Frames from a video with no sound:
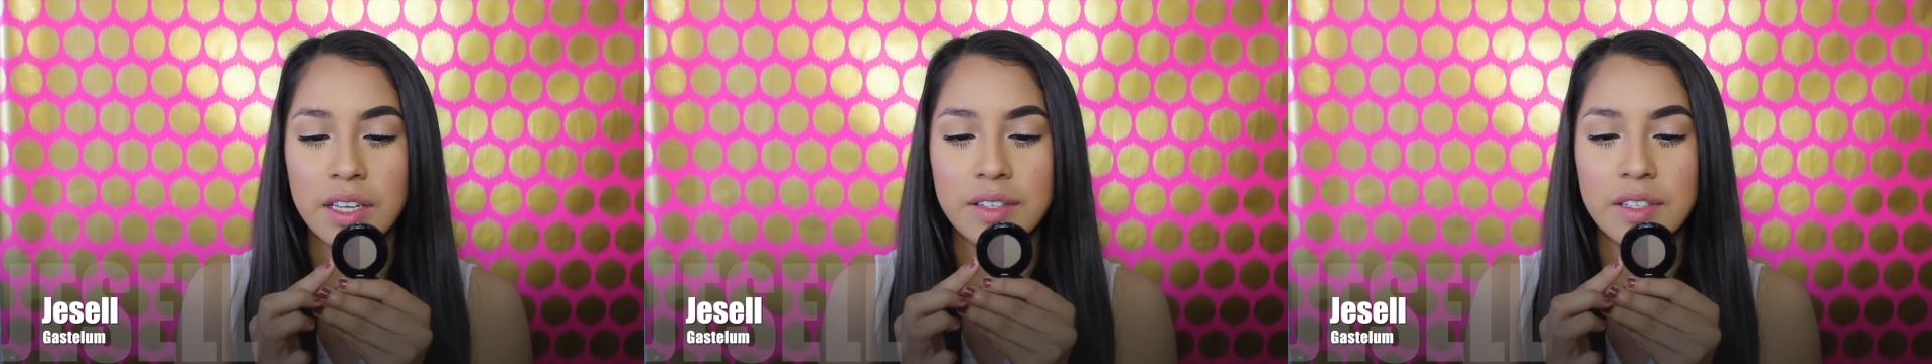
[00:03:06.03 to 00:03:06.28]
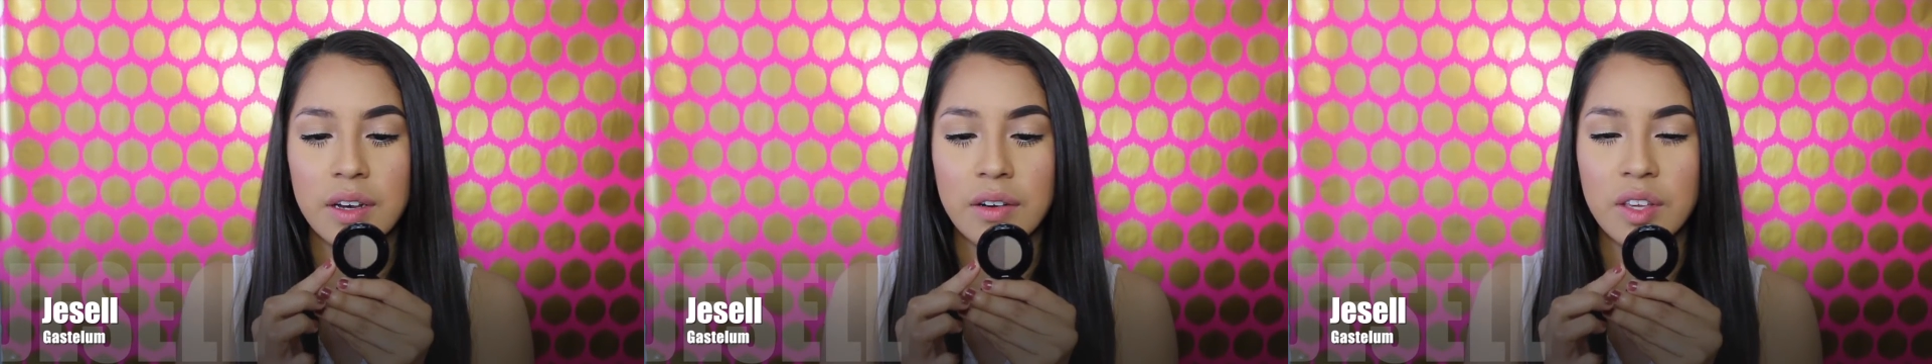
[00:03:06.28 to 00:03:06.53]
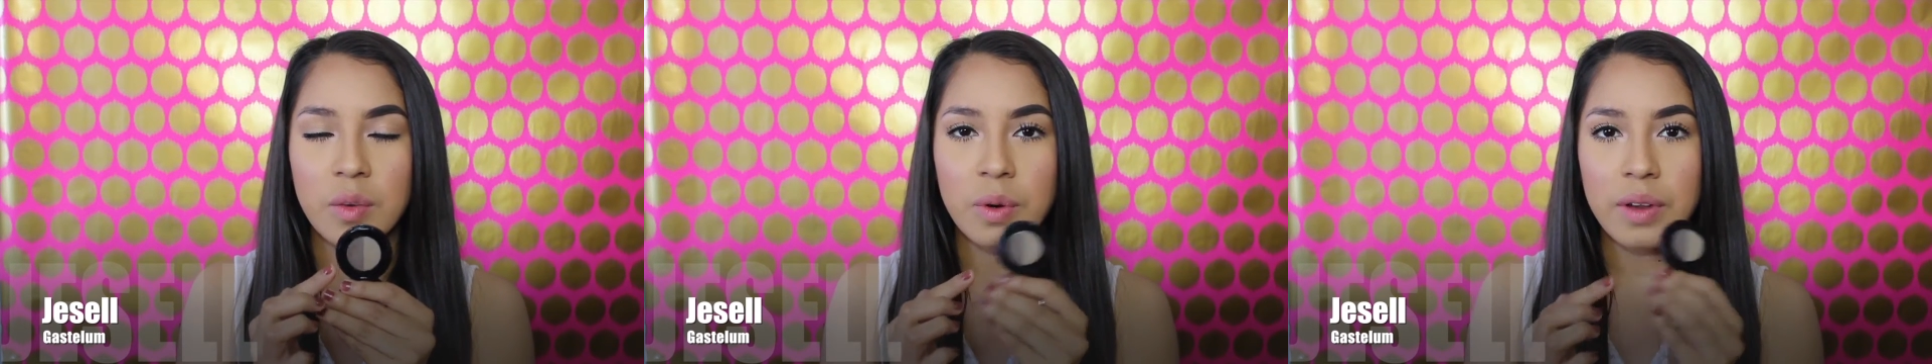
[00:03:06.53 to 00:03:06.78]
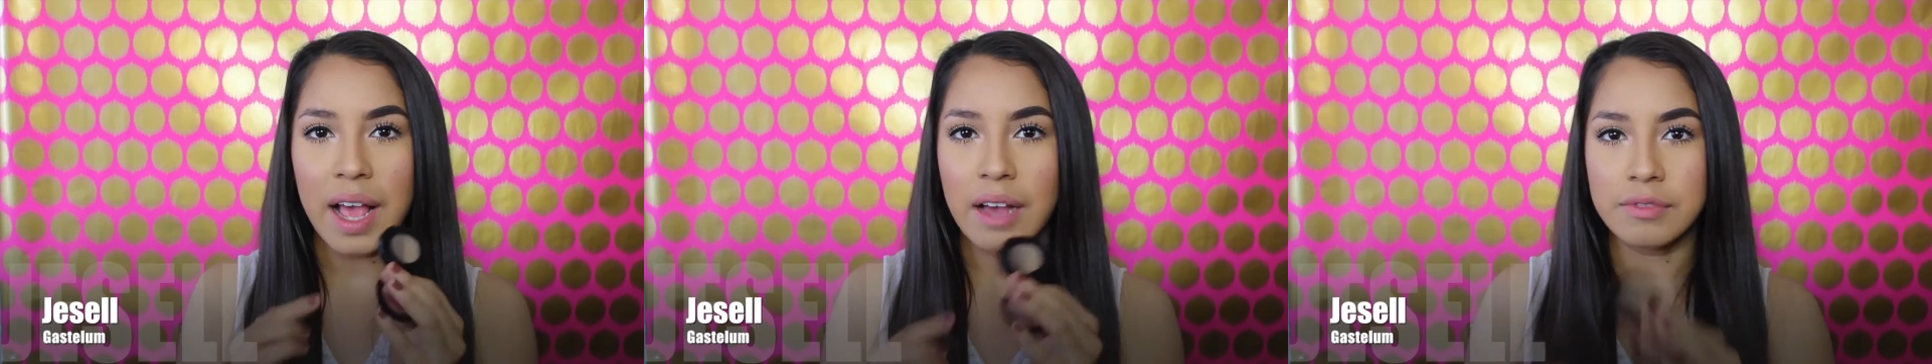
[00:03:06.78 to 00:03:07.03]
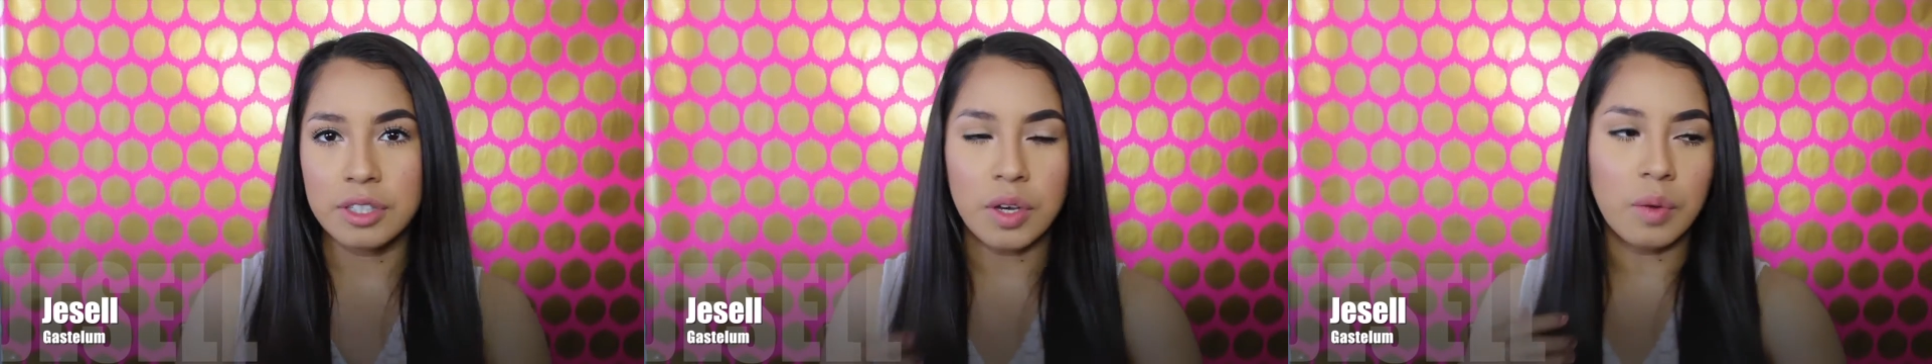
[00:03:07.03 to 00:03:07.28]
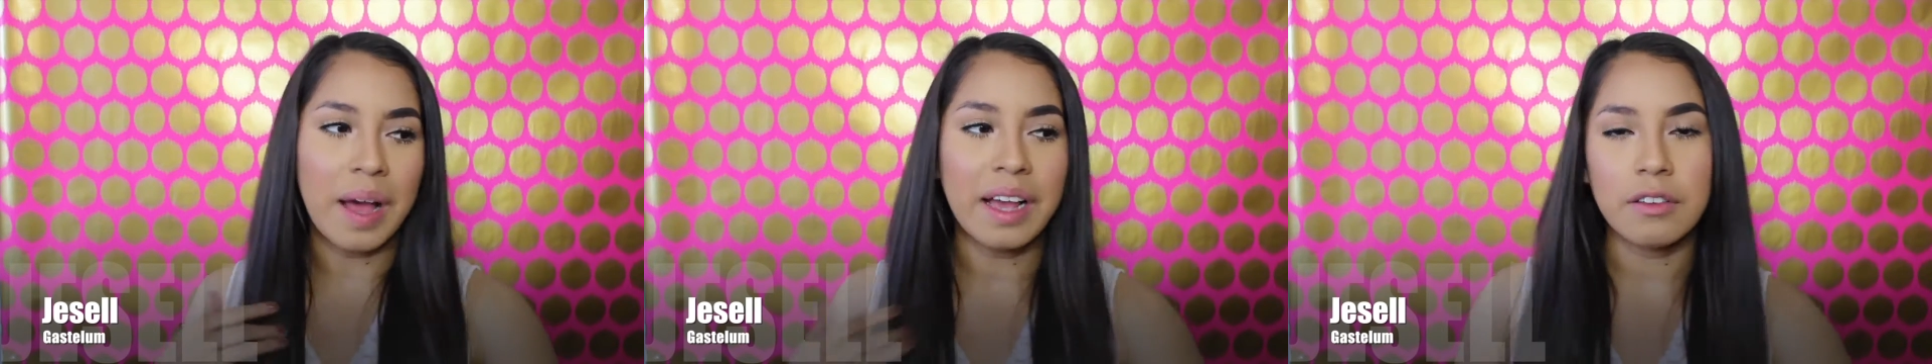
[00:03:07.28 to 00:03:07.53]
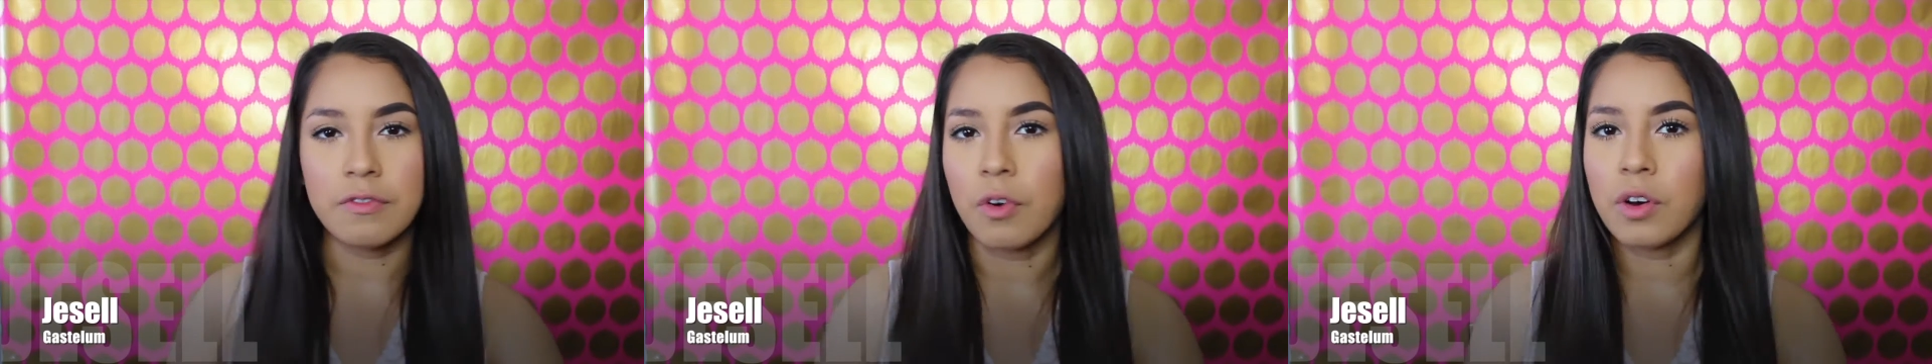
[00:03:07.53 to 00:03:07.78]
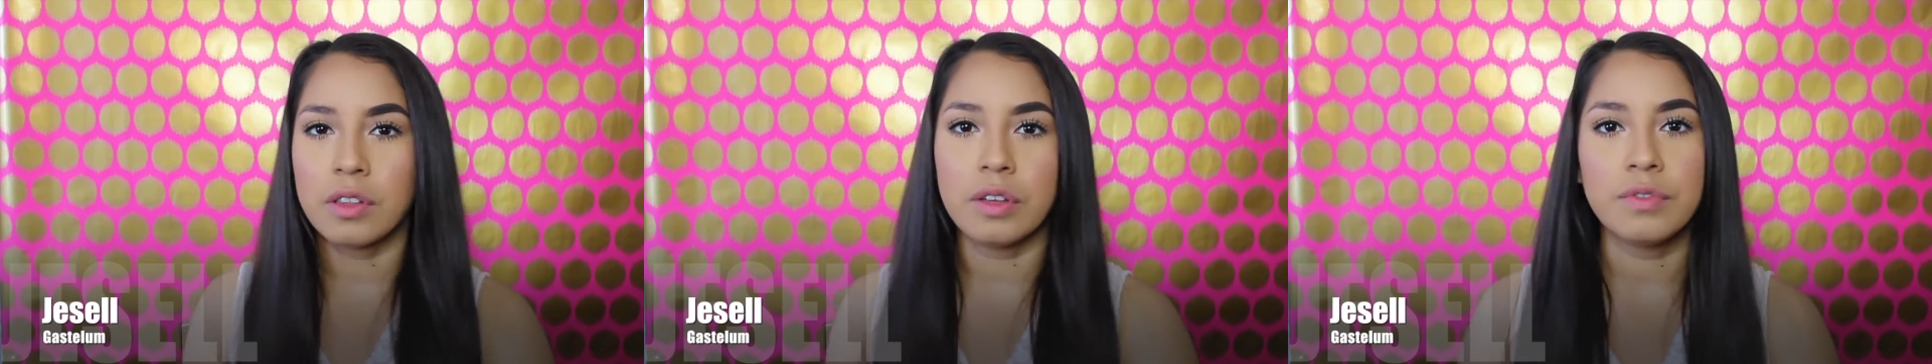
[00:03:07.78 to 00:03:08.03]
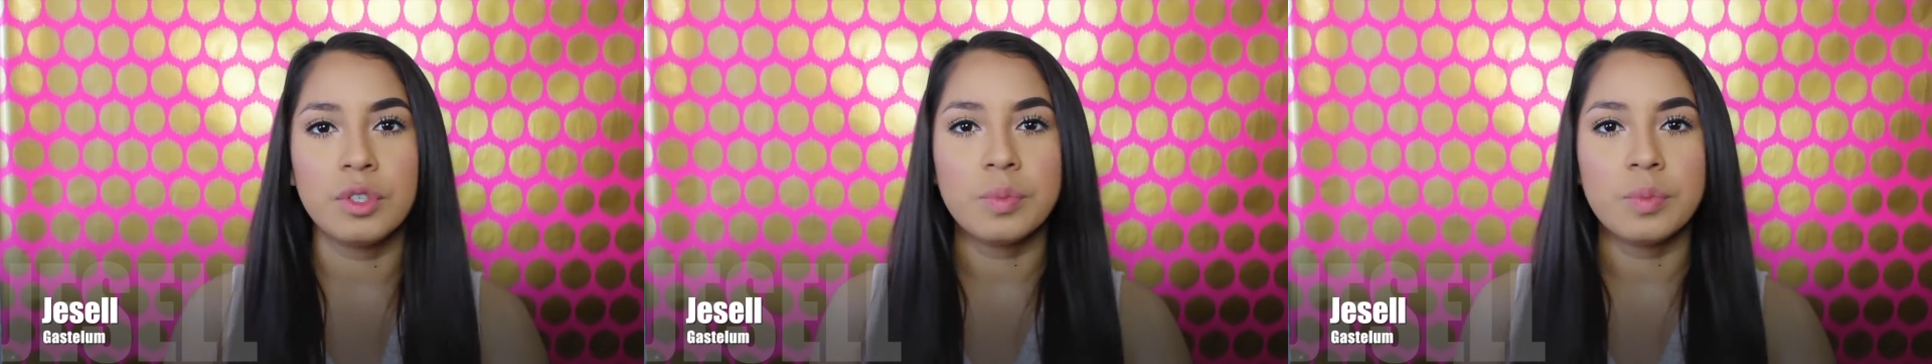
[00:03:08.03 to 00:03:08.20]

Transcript: so you won't have to go back and forth of